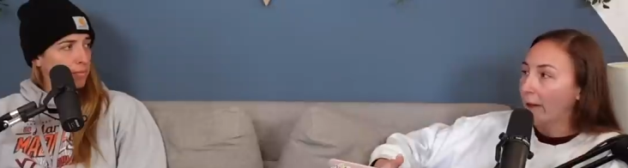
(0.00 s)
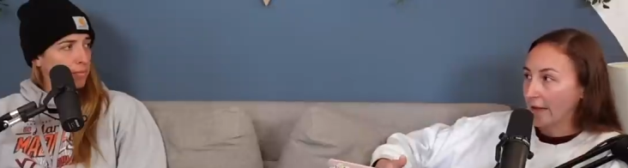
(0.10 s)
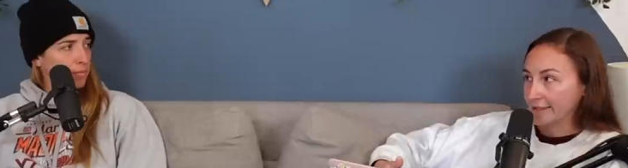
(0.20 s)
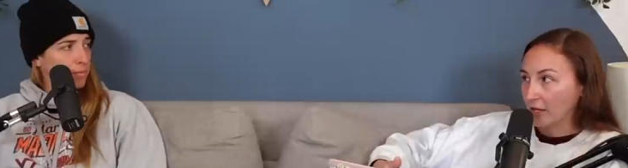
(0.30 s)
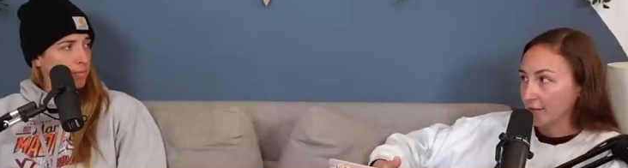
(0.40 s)

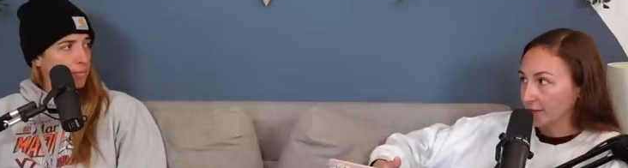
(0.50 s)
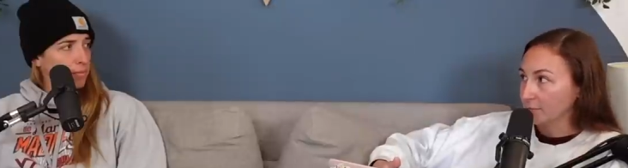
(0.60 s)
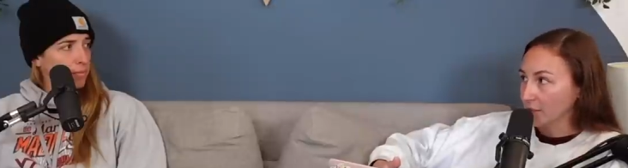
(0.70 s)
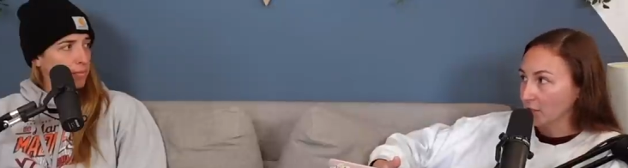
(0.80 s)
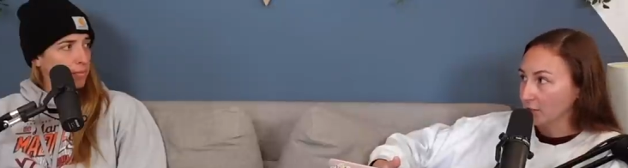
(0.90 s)
Speaker 1: pass out these
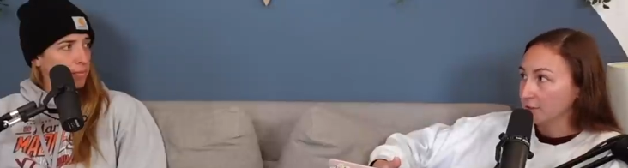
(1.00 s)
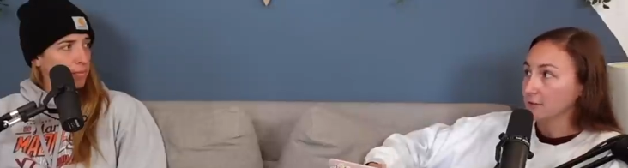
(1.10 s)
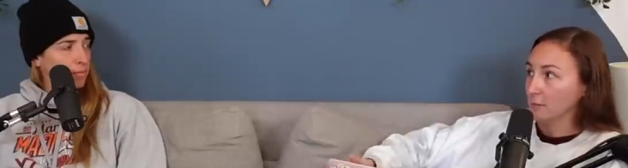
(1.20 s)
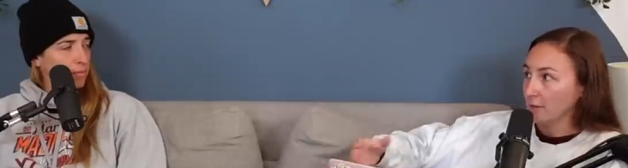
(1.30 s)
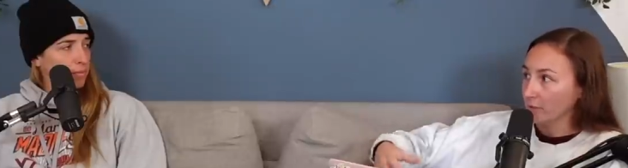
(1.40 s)
pills
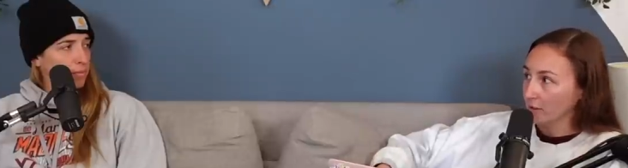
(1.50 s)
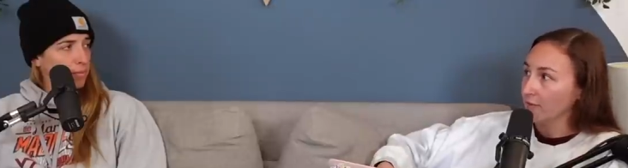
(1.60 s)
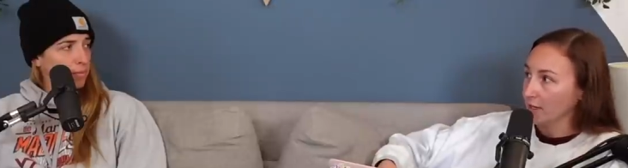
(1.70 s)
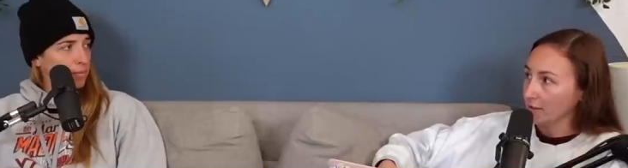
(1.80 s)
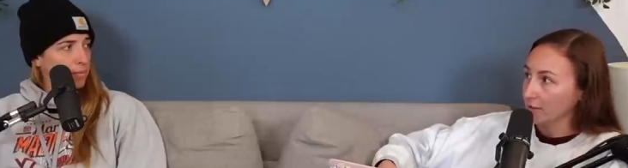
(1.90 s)
to people
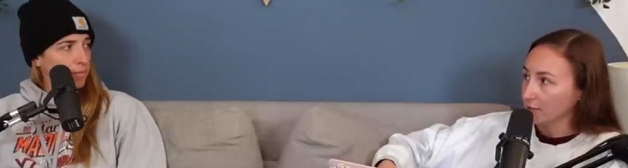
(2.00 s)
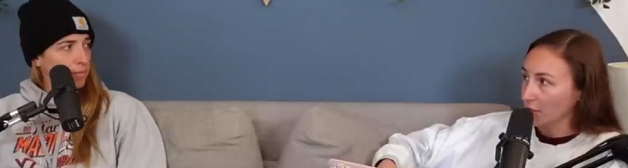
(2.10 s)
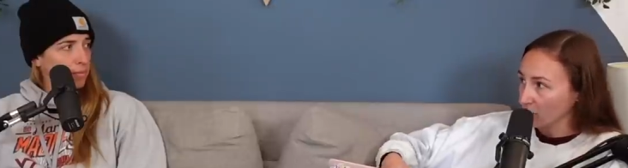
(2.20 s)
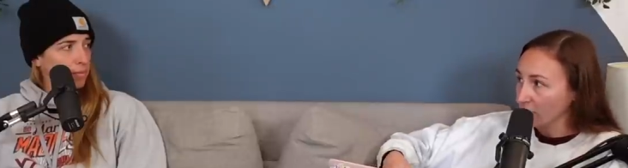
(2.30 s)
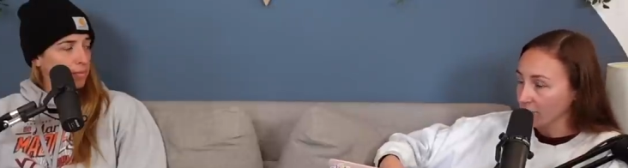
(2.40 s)
living in these
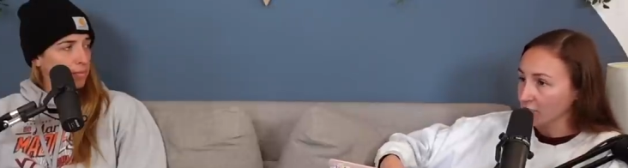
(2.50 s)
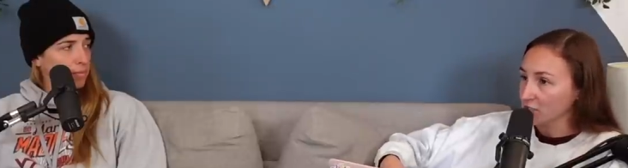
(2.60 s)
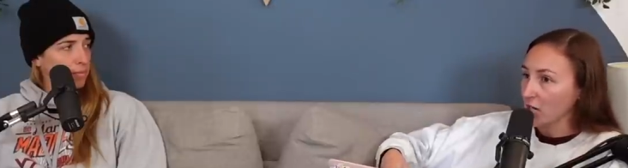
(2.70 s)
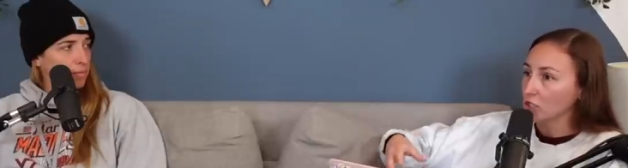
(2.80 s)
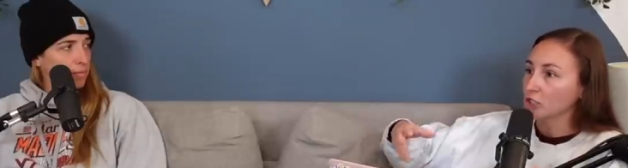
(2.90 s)

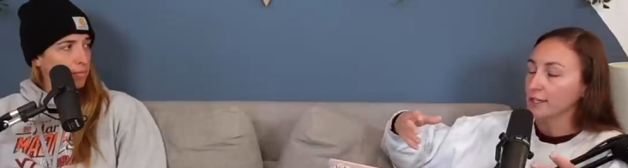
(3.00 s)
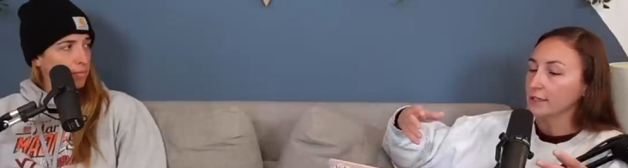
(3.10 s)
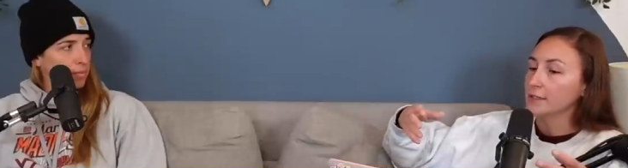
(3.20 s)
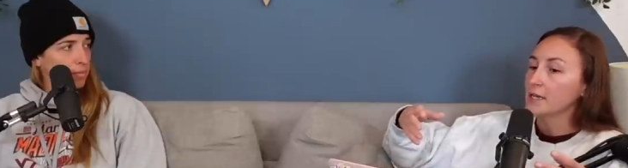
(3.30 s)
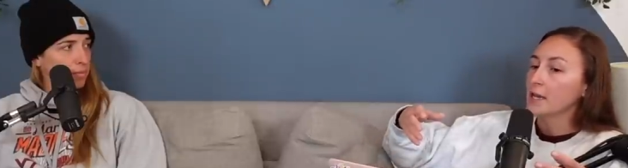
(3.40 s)
underprivileged
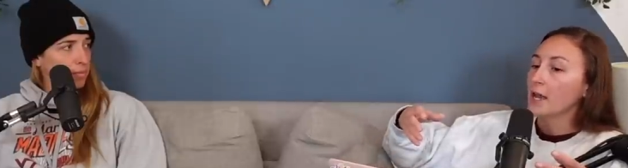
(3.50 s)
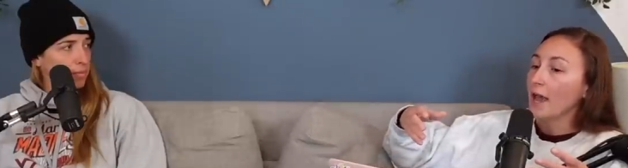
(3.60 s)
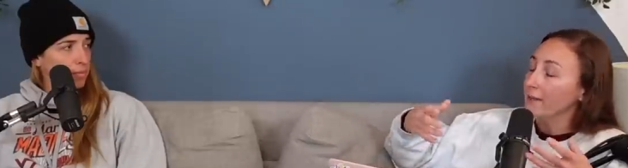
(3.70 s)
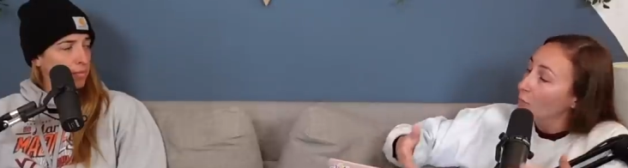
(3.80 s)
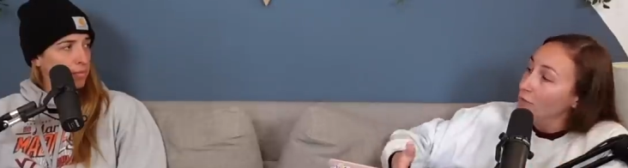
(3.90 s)
countries
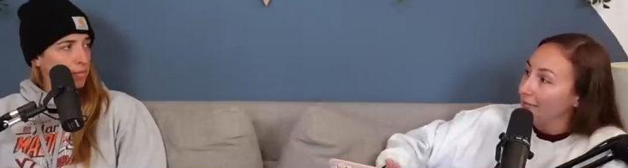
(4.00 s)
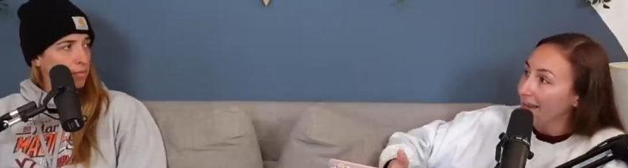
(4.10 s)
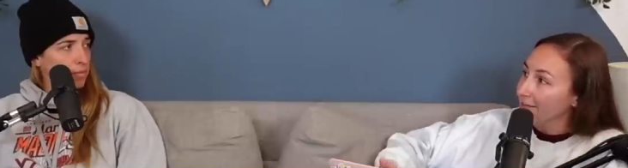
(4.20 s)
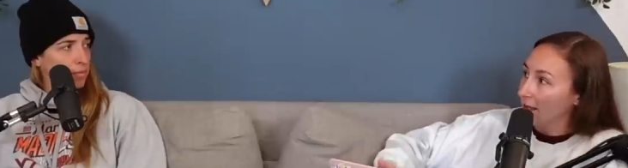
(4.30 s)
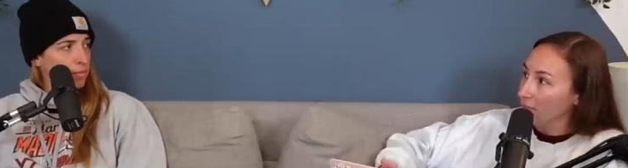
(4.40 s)
and they won't
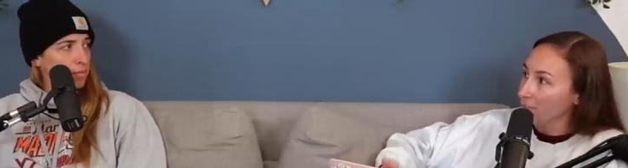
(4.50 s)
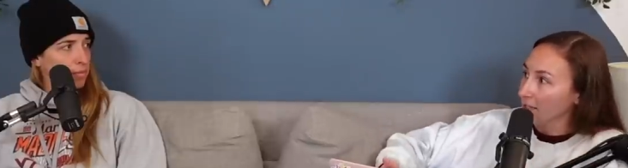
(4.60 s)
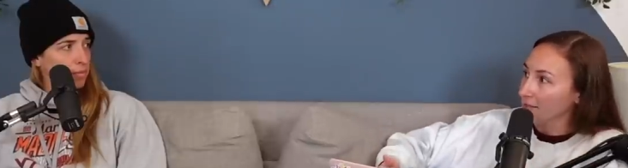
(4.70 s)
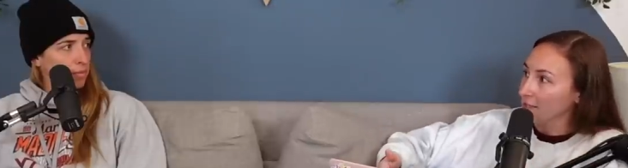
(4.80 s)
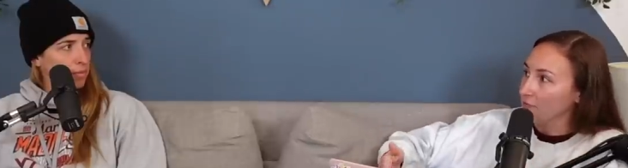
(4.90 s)
take them
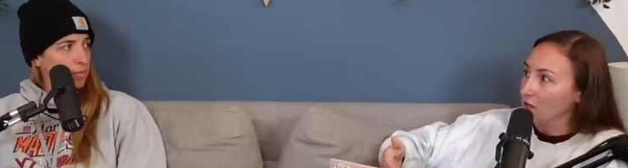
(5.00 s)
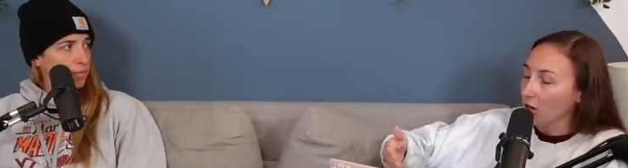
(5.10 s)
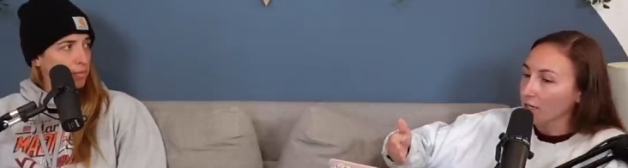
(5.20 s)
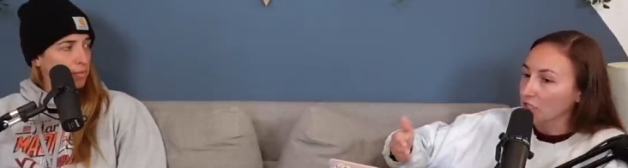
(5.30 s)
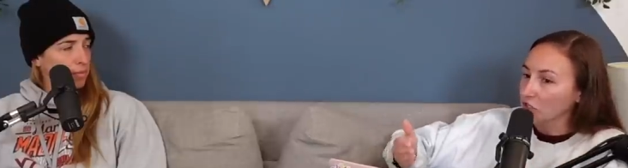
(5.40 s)
because if you're
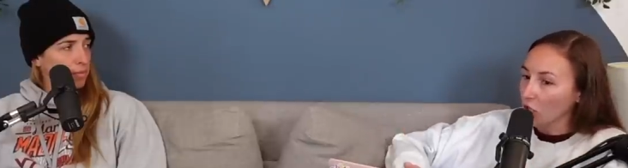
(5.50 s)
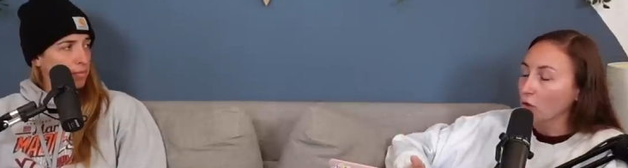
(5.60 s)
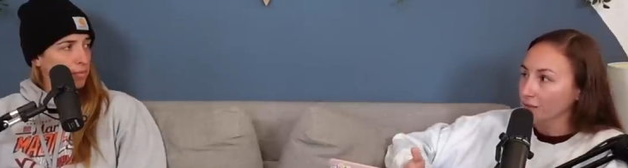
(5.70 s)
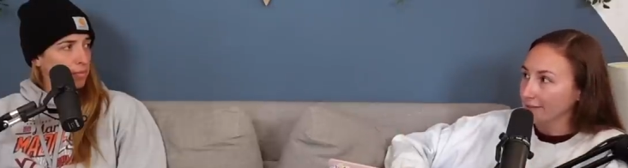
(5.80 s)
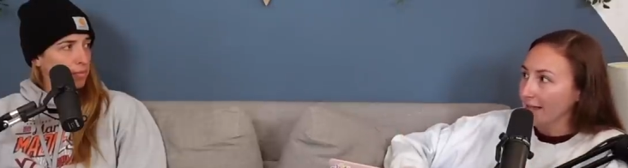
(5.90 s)
already
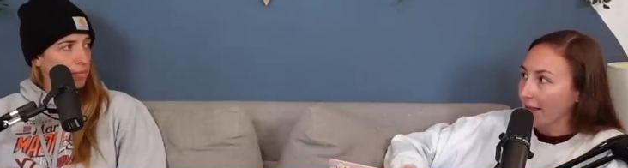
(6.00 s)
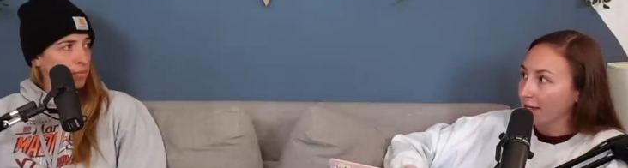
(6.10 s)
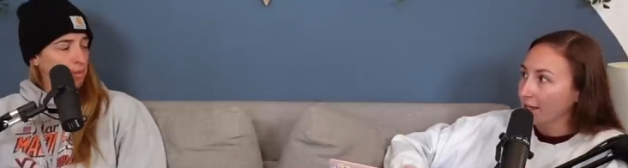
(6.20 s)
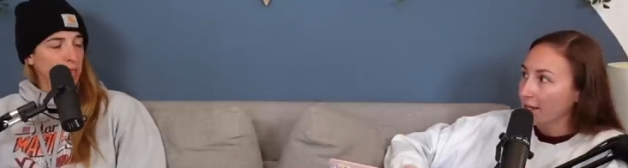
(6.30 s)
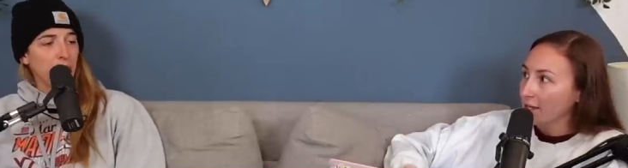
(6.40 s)
so
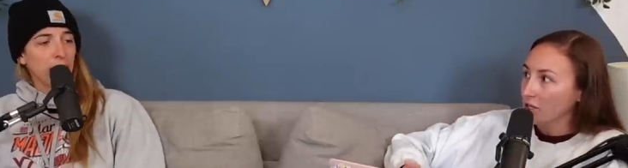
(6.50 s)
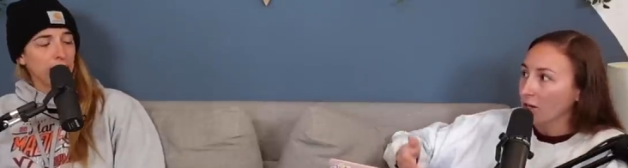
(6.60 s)
sick, yeah.